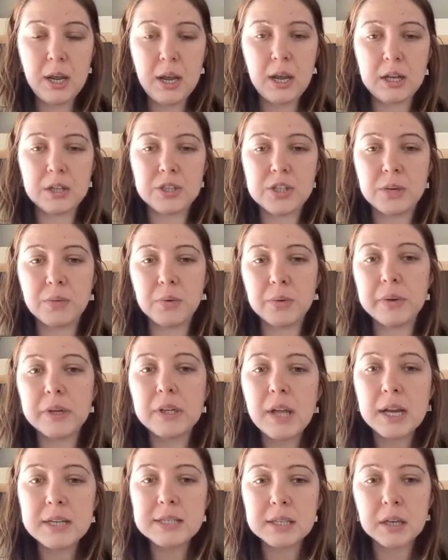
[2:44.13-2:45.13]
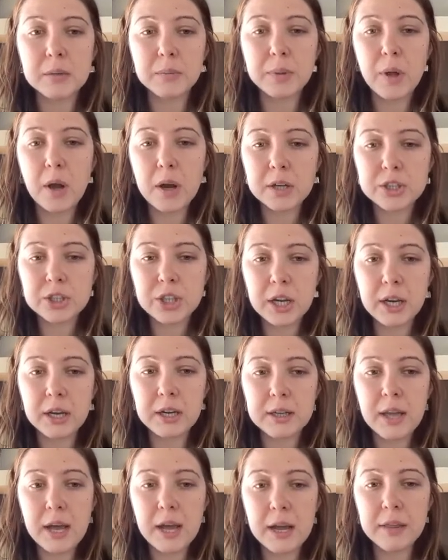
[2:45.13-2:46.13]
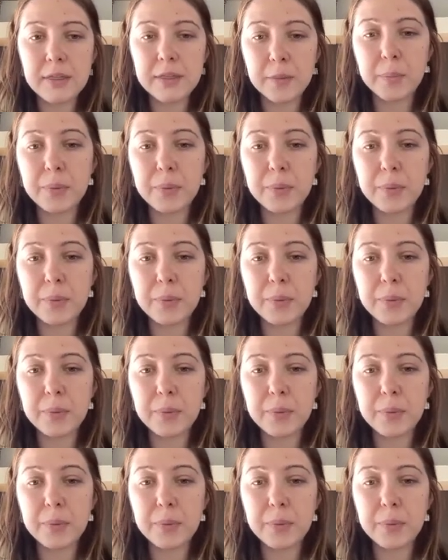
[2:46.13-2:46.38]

And so we're realizing in blockchain that the